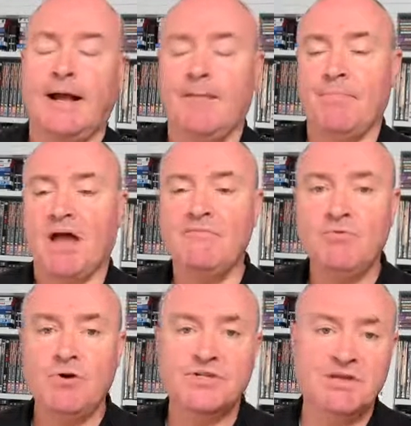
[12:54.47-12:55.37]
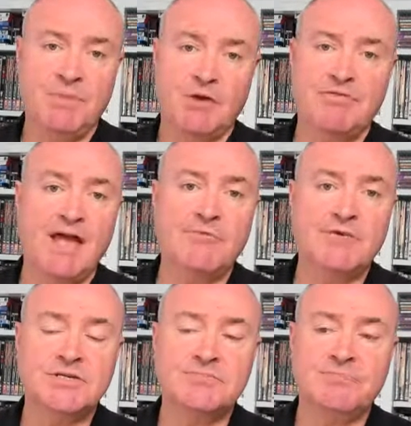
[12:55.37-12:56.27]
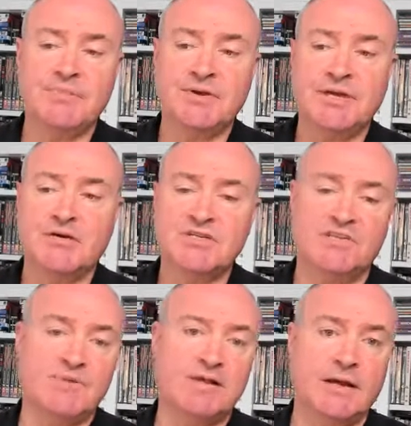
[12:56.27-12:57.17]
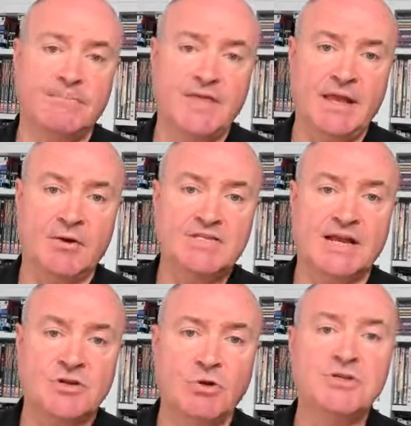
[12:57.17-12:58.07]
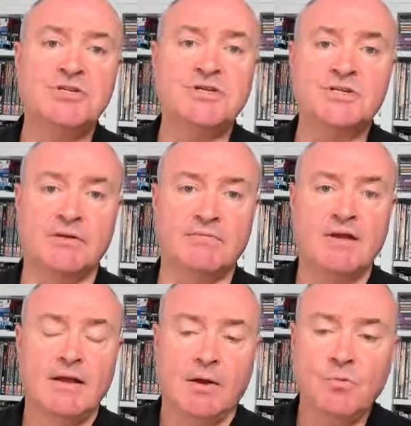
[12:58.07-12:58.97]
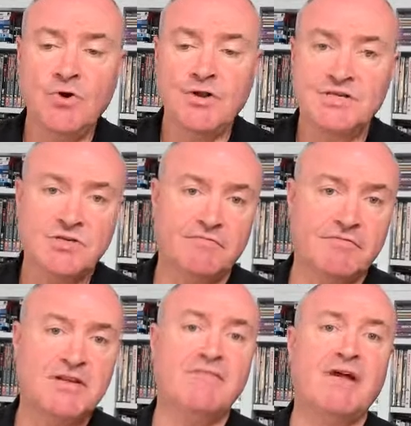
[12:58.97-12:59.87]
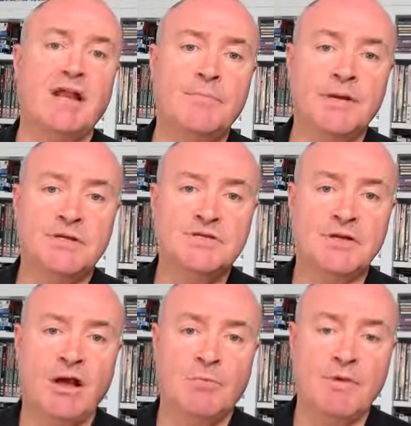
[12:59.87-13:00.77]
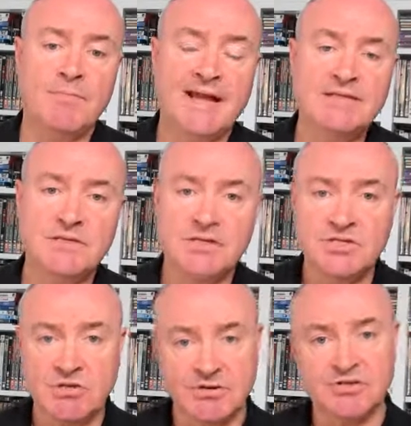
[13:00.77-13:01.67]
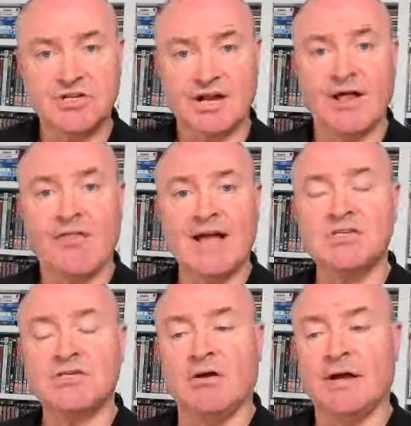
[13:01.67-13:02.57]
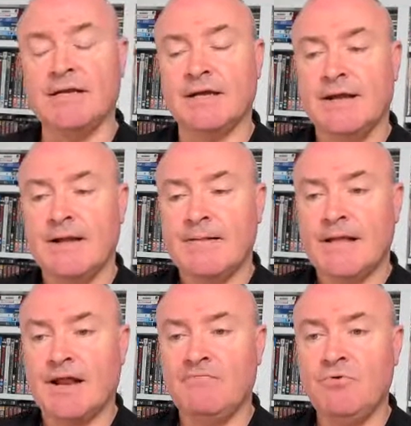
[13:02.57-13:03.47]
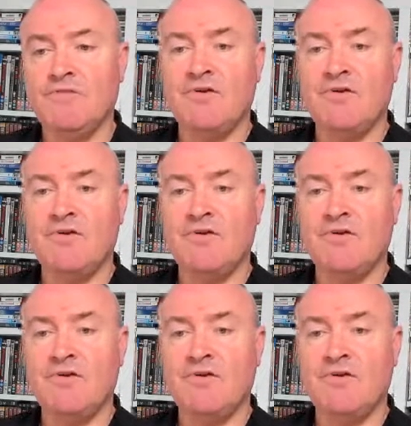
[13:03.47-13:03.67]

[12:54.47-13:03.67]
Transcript: I've worked in both areas because I've been a technologist and worked in software development and hardware maintenance, so I understand it on that side. And I've worked very